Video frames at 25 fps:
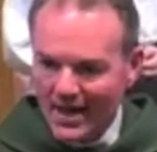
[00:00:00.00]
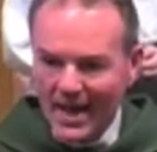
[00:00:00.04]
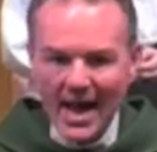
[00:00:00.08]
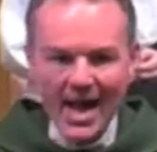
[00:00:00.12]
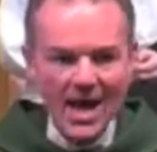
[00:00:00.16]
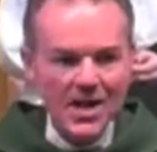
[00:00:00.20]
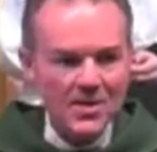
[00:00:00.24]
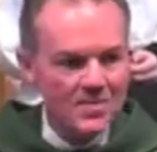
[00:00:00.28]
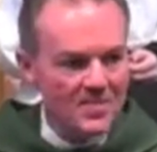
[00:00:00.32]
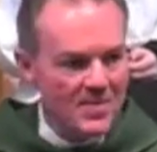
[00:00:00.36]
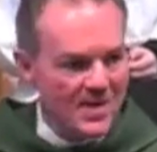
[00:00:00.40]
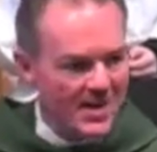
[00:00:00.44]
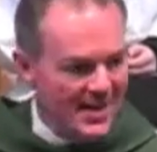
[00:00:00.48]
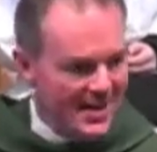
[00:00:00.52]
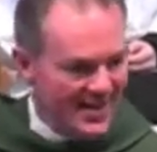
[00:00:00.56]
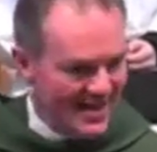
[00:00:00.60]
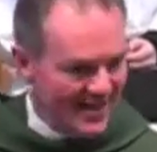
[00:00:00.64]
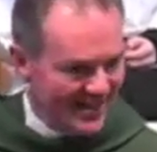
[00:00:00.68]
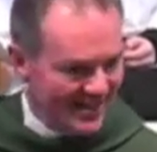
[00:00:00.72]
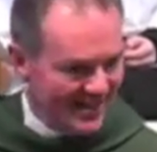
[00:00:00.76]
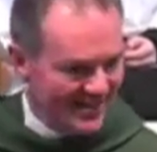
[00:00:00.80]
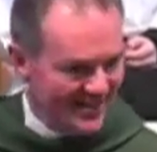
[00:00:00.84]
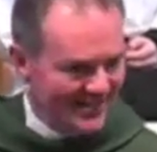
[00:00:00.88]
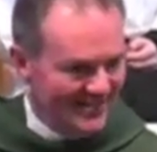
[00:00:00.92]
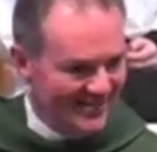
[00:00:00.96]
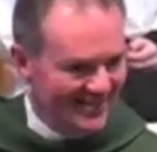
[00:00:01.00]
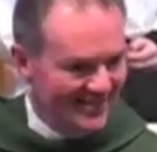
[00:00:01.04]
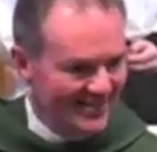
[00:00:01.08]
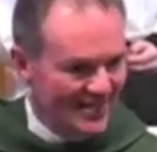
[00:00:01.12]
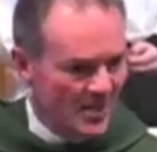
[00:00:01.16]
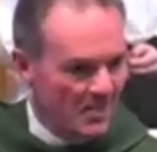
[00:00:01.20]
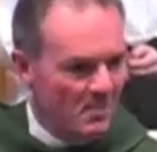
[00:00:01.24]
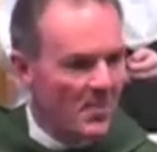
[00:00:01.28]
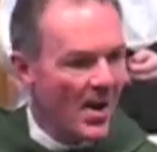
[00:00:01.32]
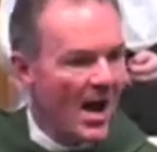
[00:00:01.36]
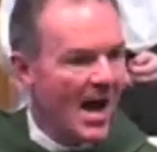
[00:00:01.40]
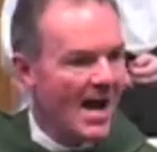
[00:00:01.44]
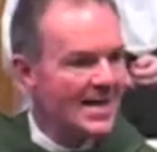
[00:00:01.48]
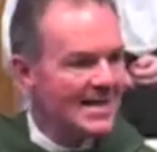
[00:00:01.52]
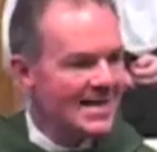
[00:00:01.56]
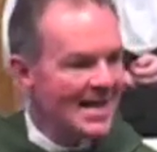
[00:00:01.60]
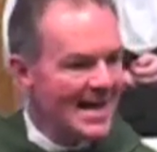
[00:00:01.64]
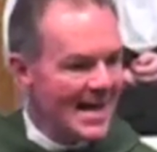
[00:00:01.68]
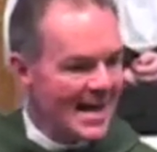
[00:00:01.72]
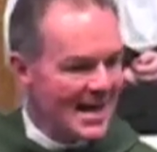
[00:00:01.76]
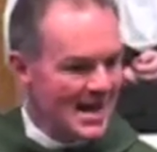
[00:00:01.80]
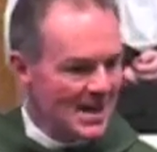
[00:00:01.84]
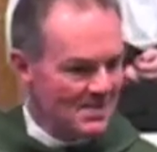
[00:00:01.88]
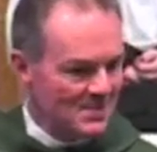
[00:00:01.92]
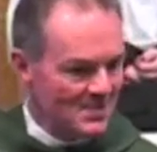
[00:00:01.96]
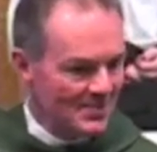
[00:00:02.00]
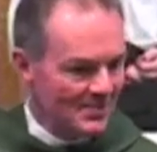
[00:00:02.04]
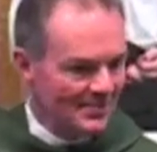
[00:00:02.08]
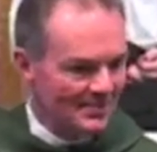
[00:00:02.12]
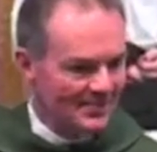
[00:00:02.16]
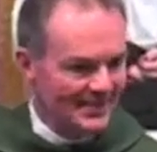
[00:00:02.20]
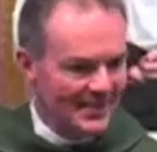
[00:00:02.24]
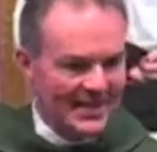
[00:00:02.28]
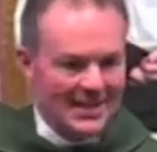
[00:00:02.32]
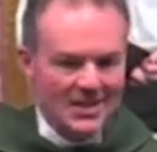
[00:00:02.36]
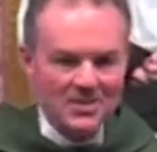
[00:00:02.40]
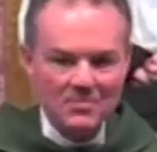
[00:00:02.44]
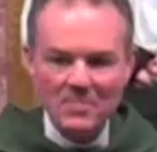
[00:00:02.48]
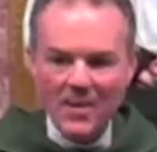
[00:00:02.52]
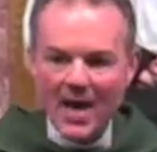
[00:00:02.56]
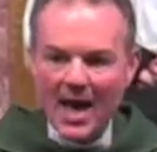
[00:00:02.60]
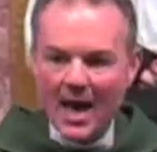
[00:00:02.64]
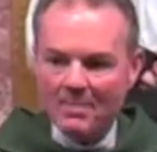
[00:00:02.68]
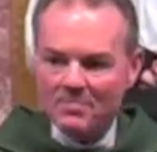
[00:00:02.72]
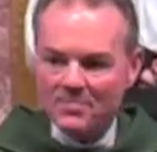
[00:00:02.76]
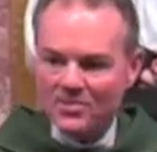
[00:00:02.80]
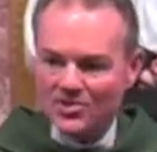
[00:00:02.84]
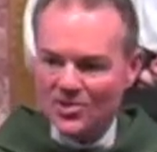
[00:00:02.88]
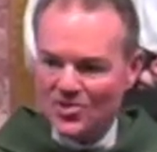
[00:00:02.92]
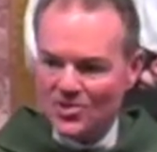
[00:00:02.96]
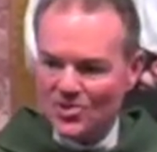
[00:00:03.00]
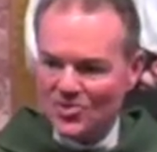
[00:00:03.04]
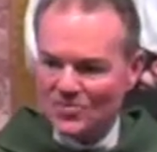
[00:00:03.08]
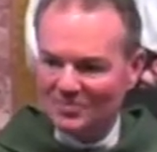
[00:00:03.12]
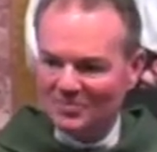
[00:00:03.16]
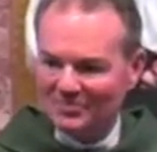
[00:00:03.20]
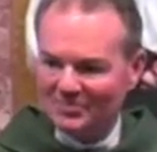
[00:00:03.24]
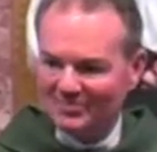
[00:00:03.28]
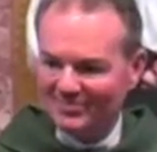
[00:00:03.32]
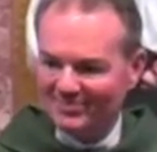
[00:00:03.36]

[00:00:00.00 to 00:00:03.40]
and me by name in baptism,